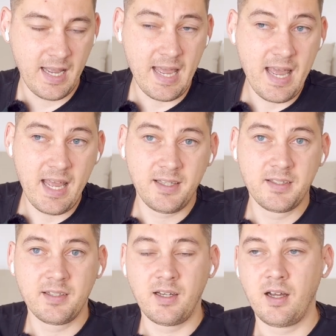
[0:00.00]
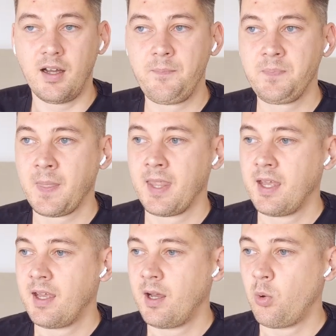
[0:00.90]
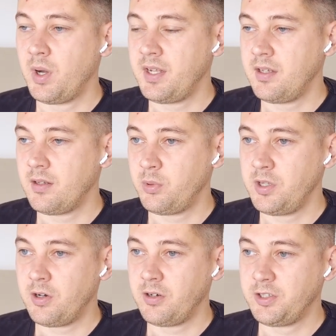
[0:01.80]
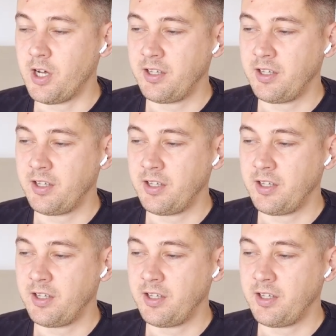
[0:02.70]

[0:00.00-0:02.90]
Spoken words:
And when you don't